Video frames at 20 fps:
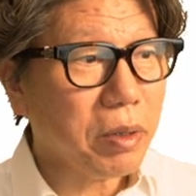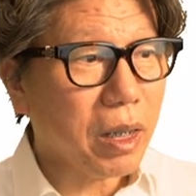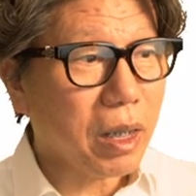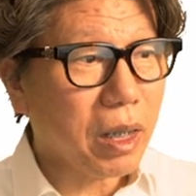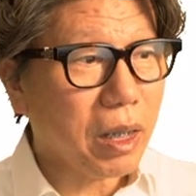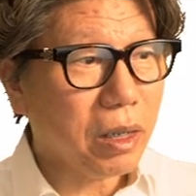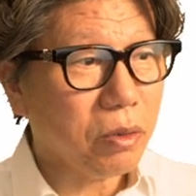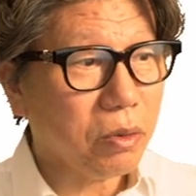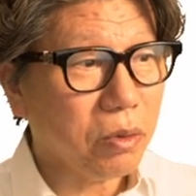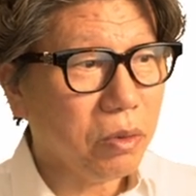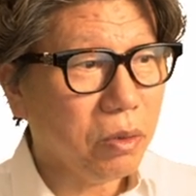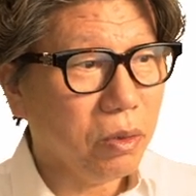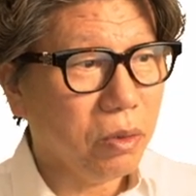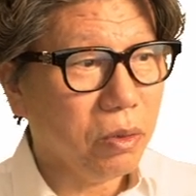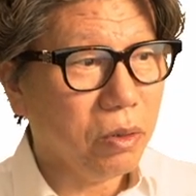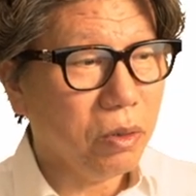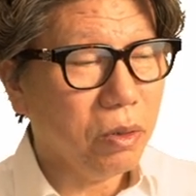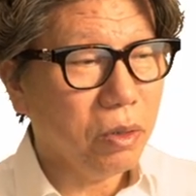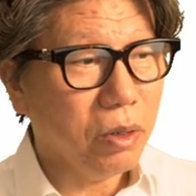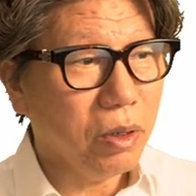deep
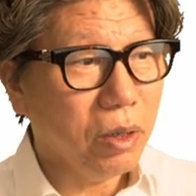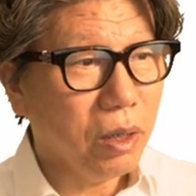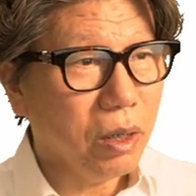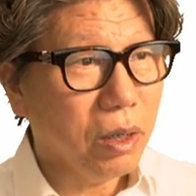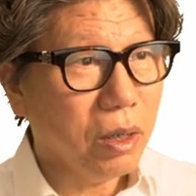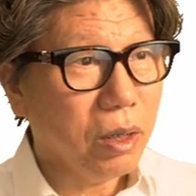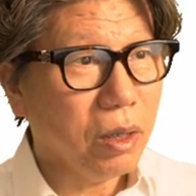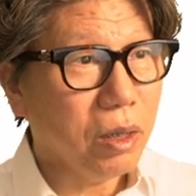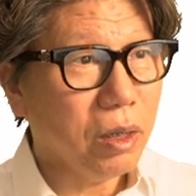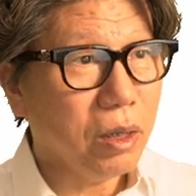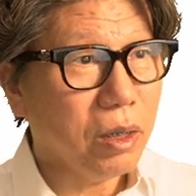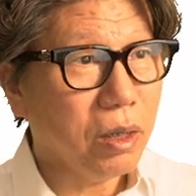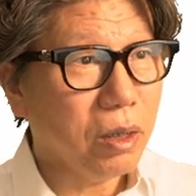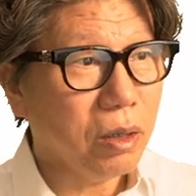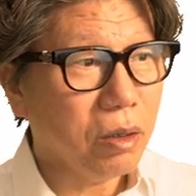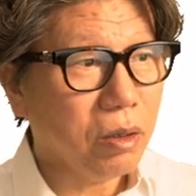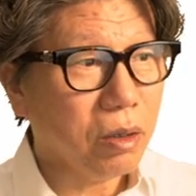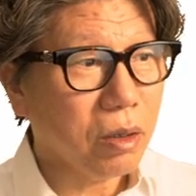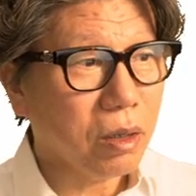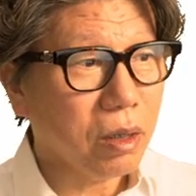Wilson's curve,
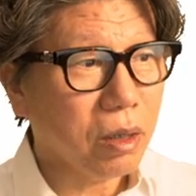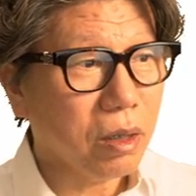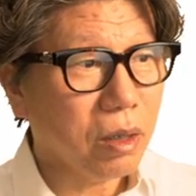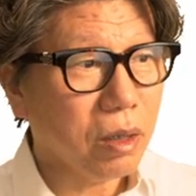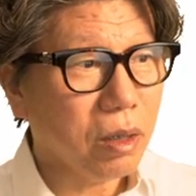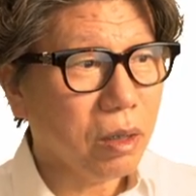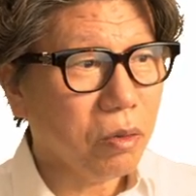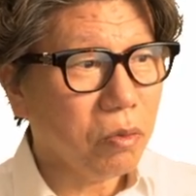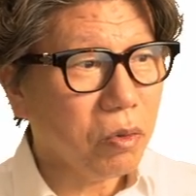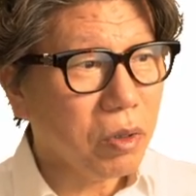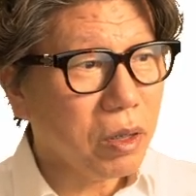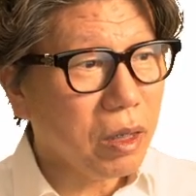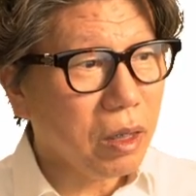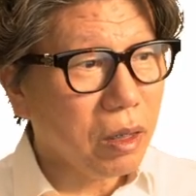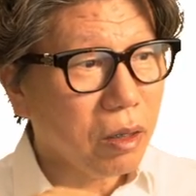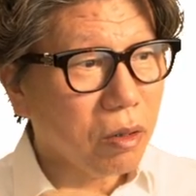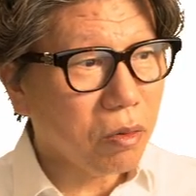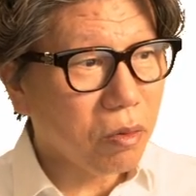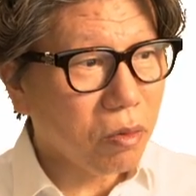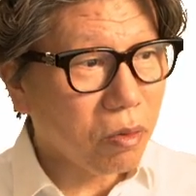which might suggest a
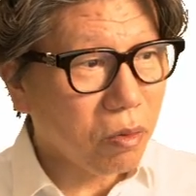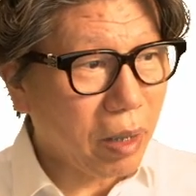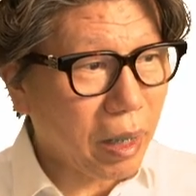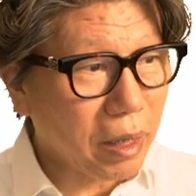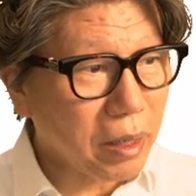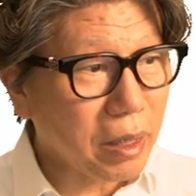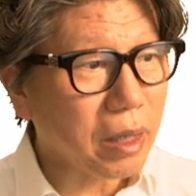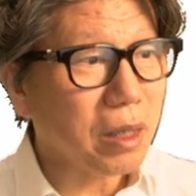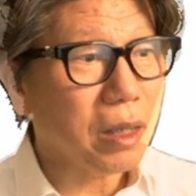proper occlusion.